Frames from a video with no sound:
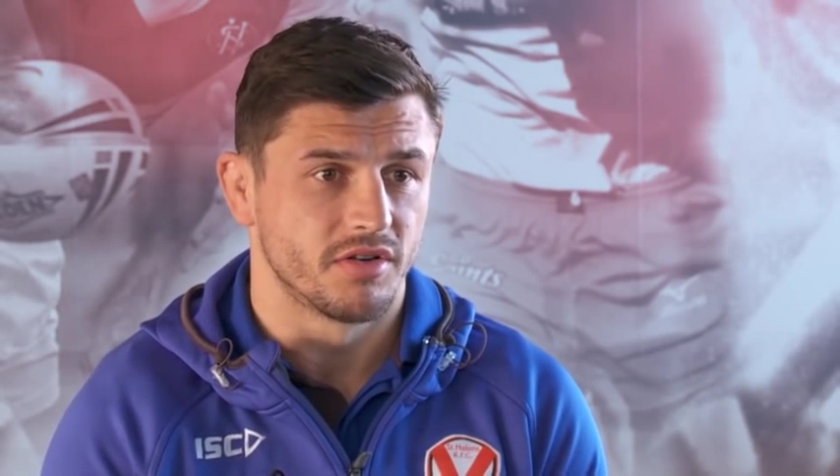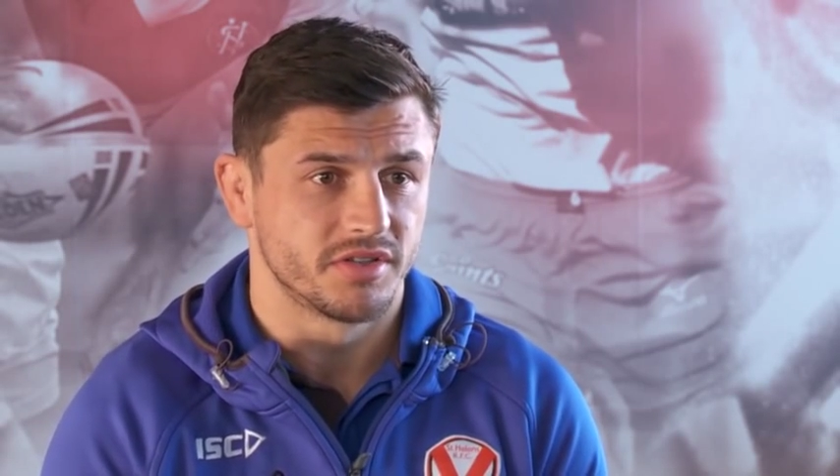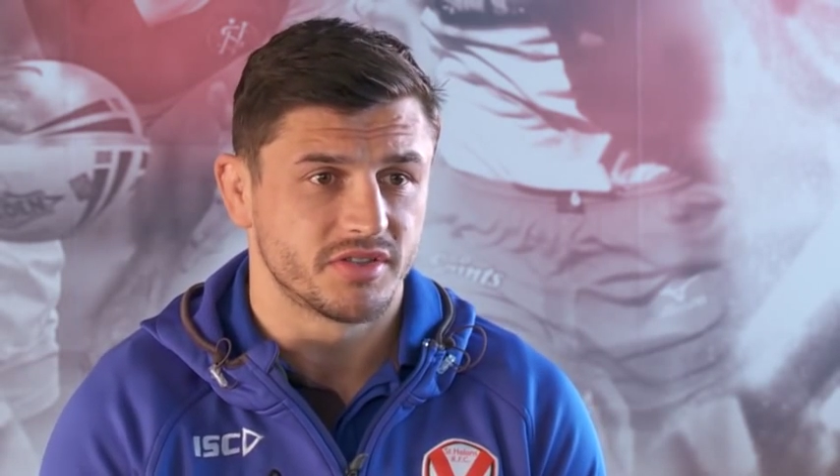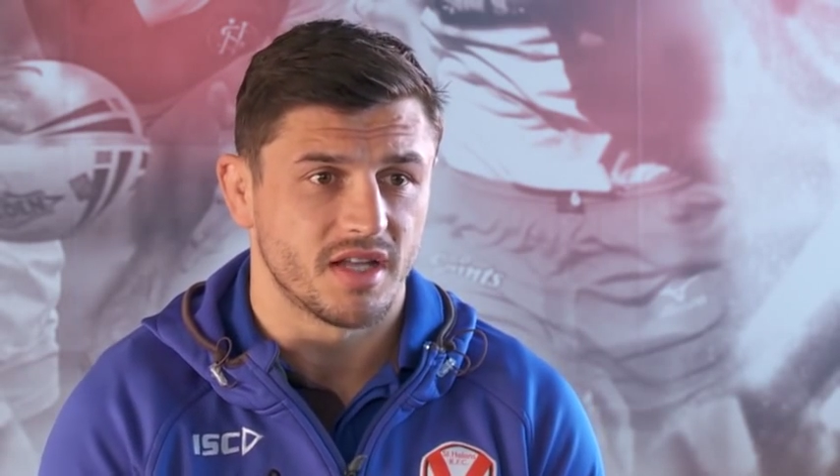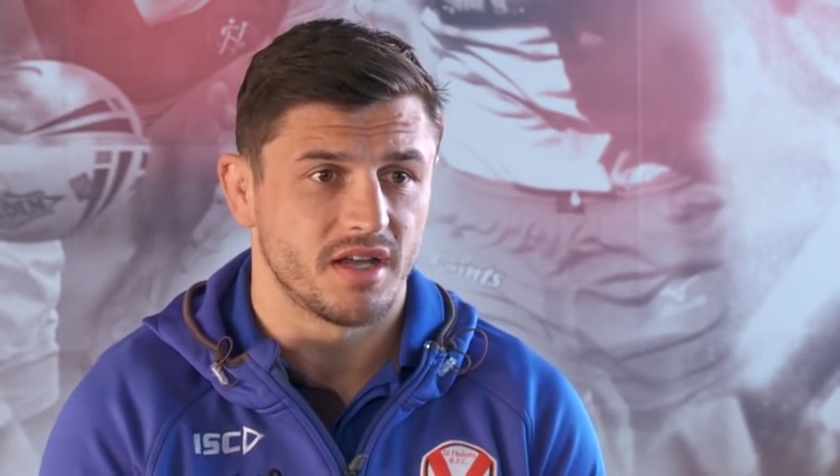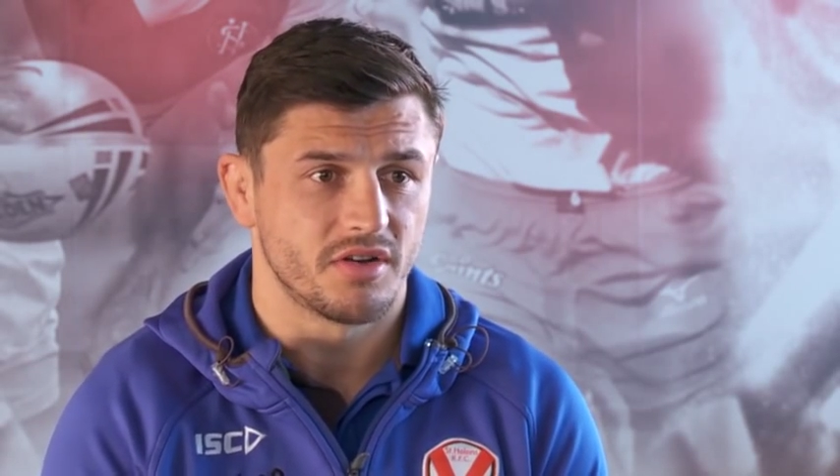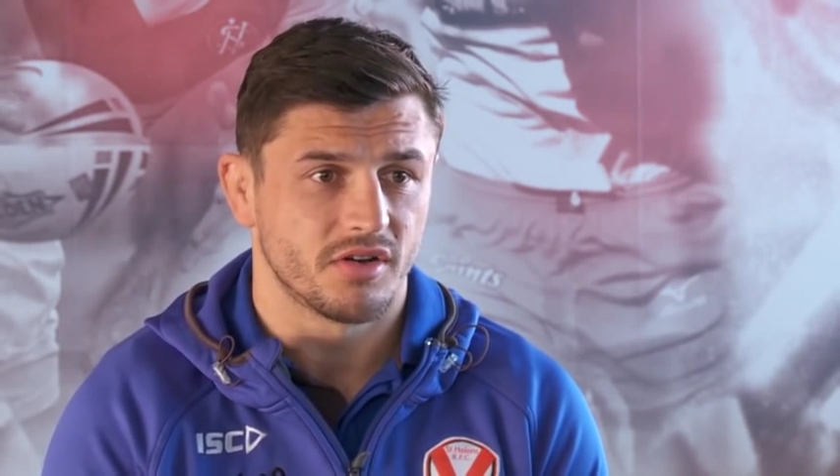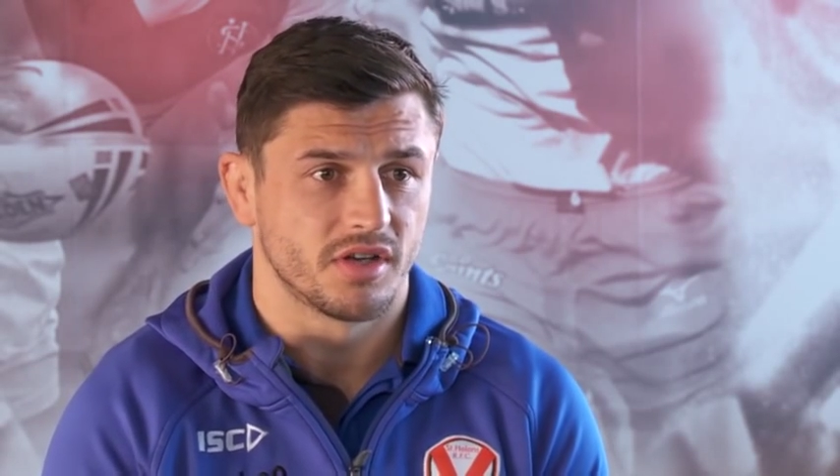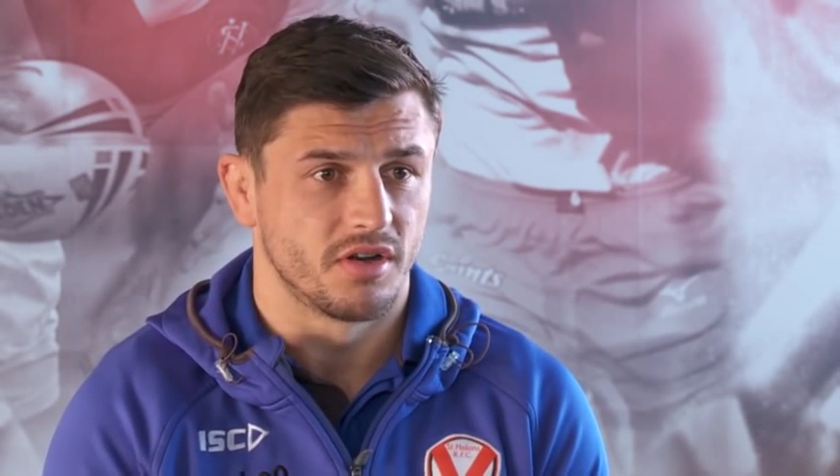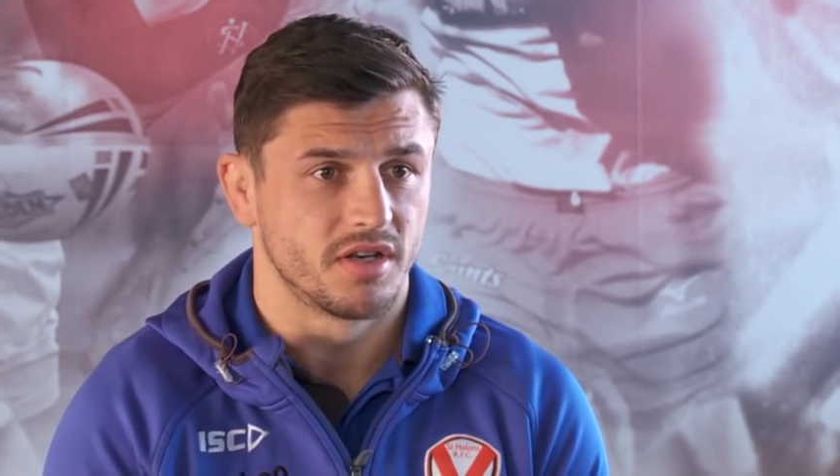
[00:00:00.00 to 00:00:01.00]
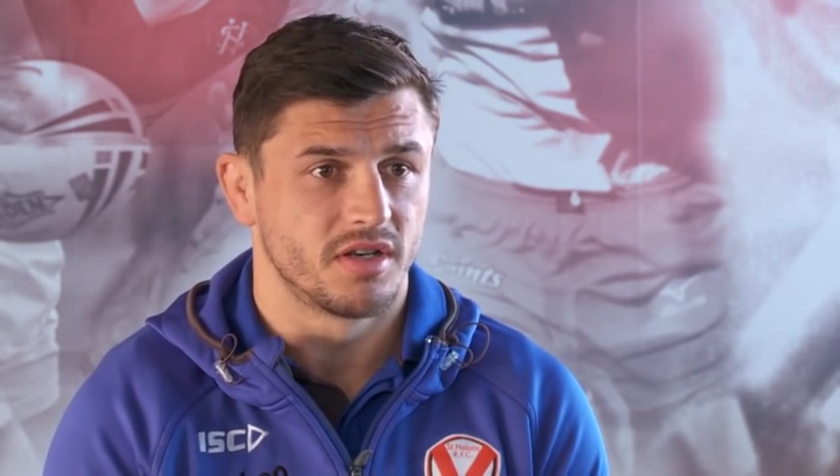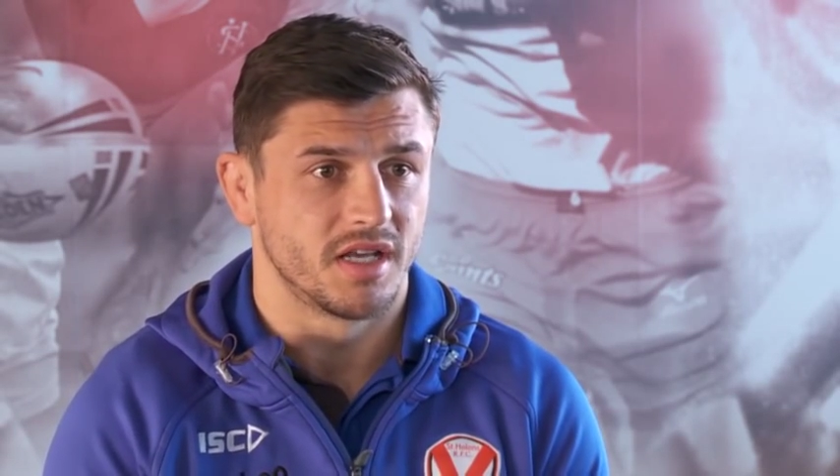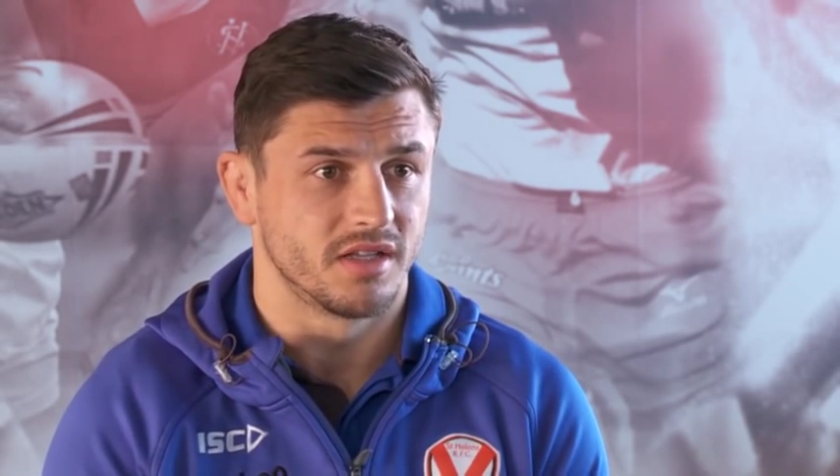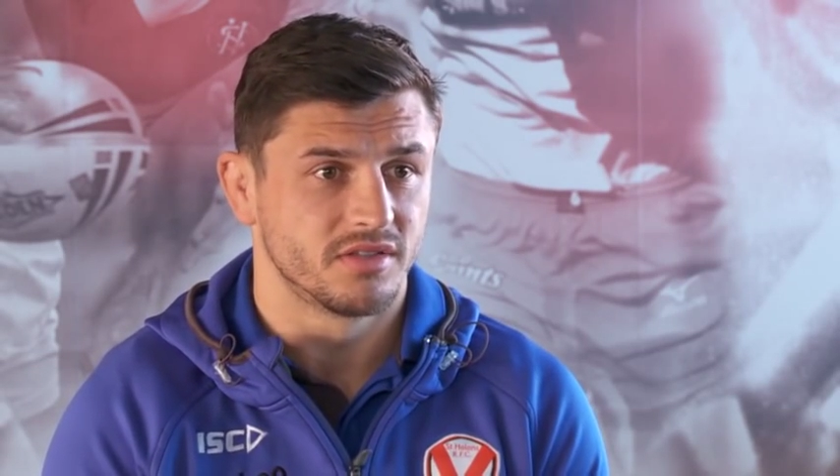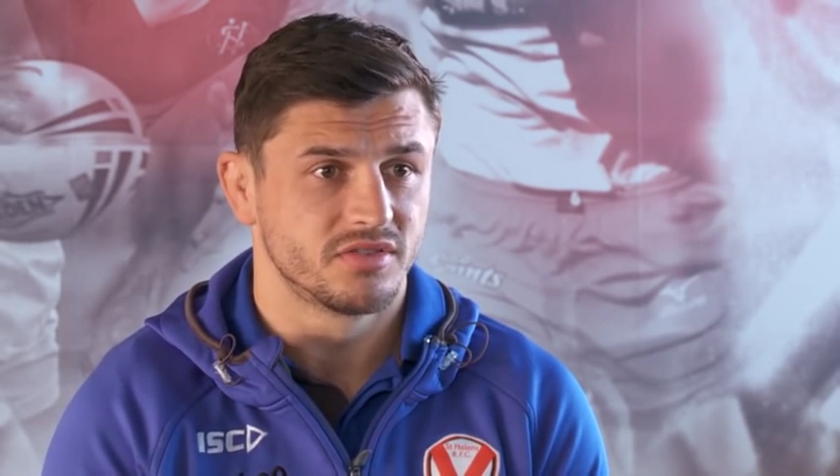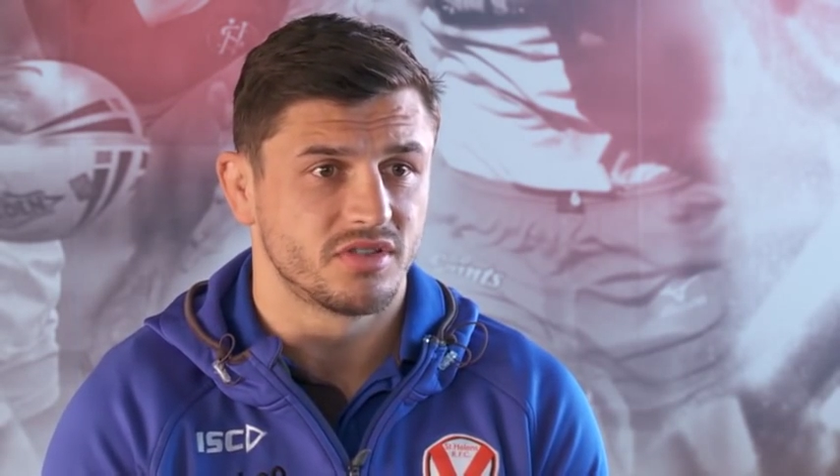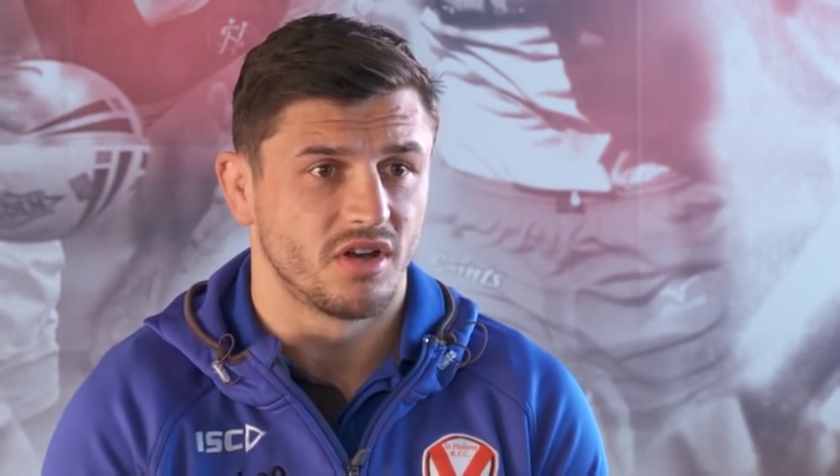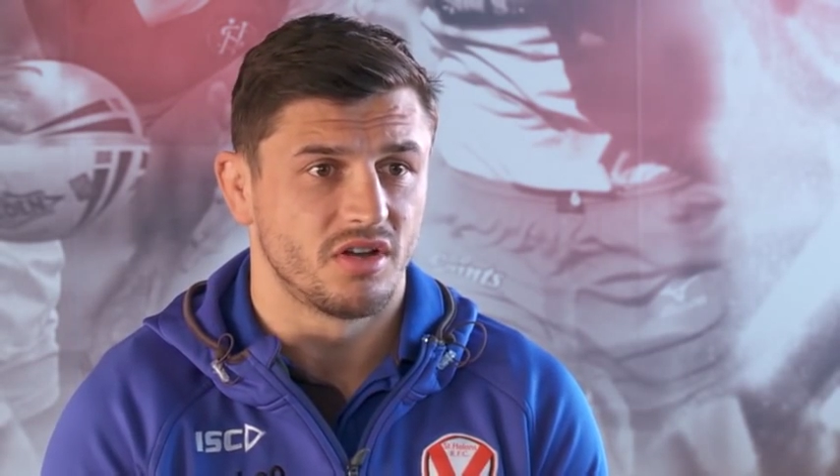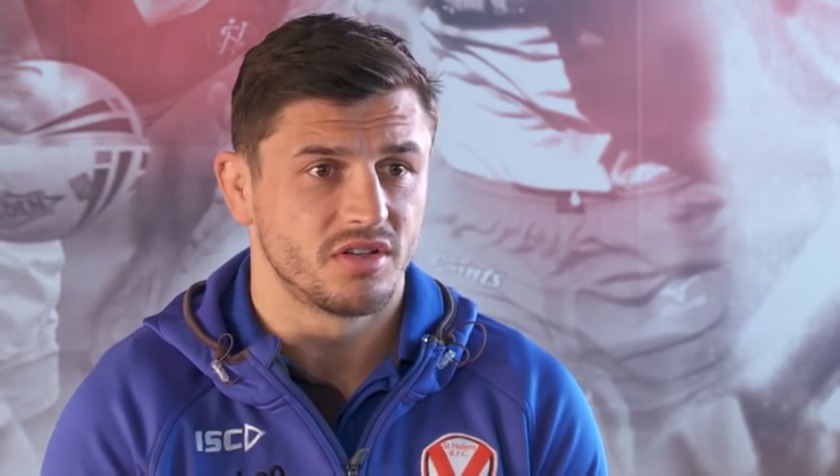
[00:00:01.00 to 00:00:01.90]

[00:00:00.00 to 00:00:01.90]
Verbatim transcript: on and start knocking on England's door.